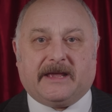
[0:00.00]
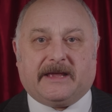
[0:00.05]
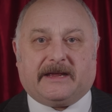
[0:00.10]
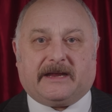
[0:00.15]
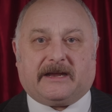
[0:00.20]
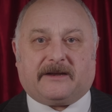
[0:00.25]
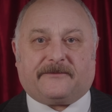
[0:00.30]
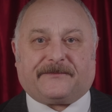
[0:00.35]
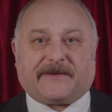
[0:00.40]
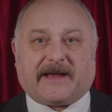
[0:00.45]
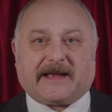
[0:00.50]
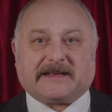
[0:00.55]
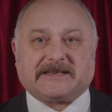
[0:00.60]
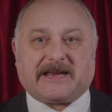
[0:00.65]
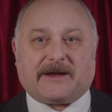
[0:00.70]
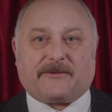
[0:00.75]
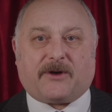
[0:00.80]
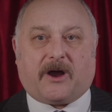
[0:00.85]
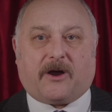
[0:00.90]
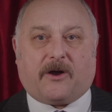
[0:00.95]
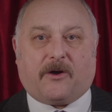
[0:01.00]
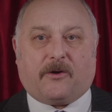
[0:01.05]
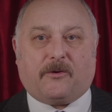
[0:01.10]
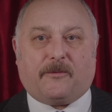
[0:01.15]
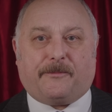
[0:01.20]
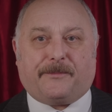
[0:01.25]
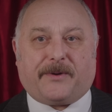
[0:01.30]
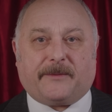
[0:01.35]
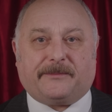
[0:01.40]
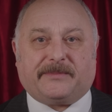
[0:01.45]
In fact, our
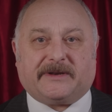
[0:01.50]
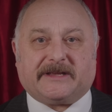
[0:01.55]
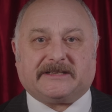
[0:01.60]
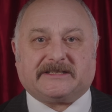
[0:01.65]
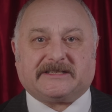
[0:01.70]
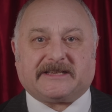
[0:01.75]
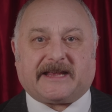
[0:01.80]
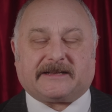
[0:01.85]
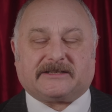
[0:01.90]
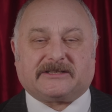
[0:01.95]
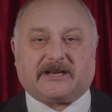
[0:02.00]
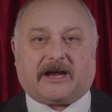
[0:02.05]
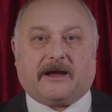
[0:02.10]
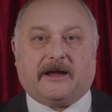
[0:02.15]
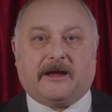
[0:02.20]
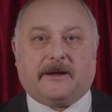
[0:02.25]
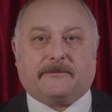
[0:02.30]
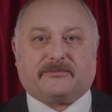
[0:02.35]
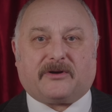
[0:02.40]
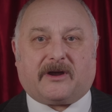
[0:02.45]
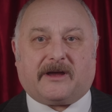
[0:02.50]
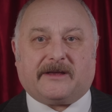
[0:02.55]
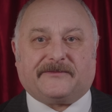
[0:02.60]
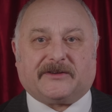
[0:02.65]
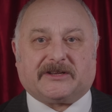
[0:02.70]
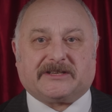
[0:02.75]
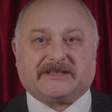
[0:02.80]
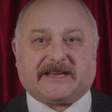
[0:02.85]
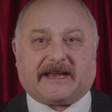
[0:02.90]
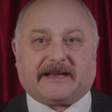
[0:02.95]
whole public sector,
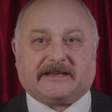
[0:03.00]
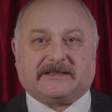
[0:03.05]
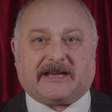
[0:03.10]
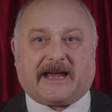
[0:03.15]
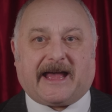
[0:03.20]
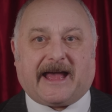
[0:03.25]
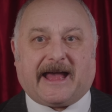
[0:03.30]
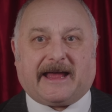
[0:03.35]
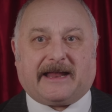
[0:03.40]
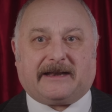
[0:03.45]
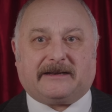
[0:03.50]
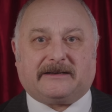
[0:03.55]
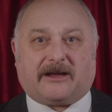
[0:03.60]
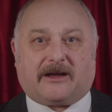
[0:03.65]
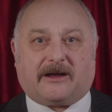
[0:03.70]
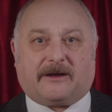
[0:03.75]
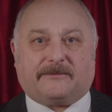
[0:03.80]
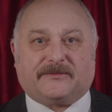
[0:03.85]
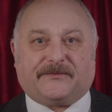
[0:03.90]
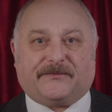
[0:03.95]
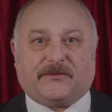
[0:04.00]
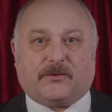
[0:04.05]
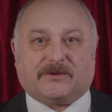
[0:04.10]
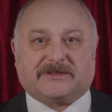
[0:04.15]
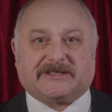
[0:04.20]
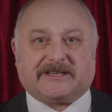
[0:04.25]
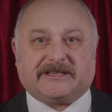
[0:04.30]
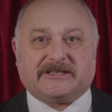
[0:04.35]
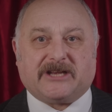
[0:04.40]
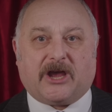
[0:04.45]
private sector and armed
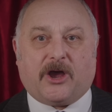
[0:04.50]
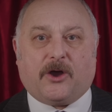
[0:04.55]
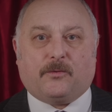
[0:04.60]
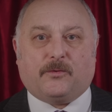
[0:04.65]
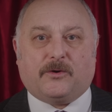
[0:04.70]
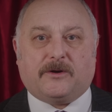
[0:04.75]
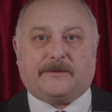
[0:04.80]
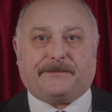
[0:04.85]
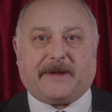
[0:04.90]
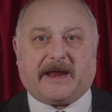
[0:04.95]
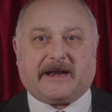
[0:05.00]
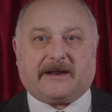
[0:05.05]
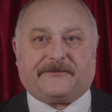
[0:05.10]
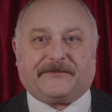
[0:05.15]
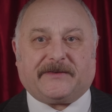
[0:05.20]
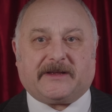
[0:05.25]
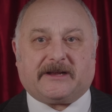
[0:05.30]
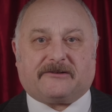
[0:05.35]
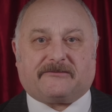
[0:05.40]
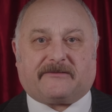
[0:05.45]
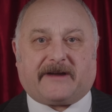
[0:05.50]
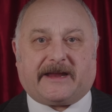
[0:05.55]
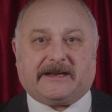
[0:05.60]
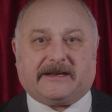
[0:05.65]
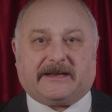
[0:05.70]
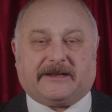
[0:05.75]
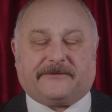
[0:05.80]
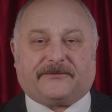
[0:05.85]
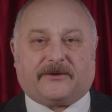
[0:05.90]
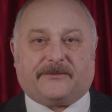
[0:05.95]
forces would benefit
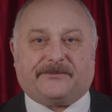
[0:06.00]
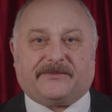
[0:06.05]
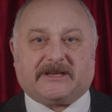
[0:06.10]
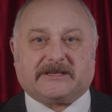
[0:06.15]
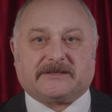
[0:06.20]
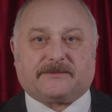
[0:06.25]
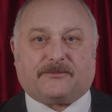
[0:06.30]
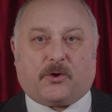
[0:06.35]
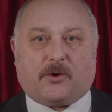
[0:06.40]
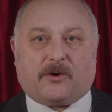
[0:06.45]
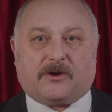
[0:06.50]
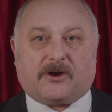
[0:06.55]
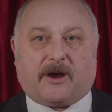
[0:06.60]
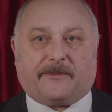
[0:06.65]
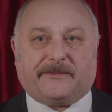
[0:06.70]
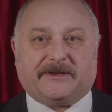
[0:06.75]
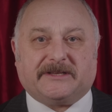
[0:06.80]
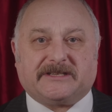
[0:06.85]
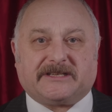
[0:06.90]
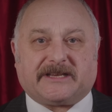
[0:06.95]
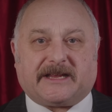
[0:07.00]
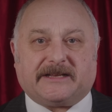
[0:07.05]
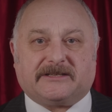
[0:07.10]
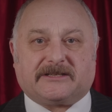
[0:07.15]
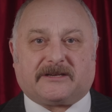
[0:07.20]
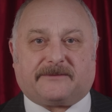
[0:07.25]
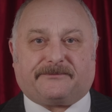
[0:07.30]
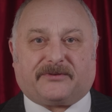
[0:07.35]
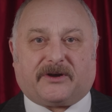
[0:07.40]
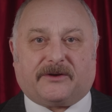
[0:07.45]
greatly from this more common
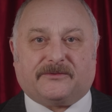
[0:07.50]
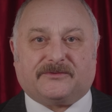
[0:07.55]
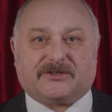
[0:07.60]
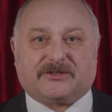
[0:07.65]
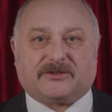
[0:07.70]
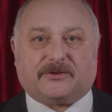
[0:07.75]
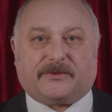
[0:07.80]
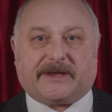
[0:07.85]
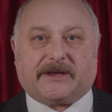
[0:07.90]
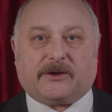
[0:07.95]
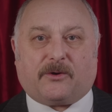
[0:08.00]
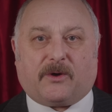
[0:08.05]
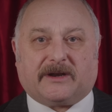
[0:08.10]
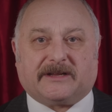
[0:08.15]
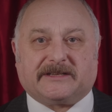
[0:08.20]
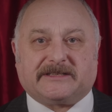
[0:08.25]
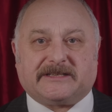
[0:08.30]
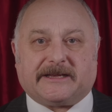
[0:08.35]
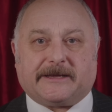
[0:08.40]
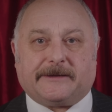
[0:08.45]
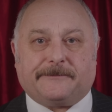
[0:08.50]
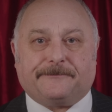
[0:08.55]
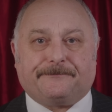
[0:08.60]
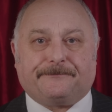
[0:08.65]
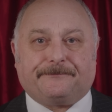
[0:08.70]
sense approach to equality.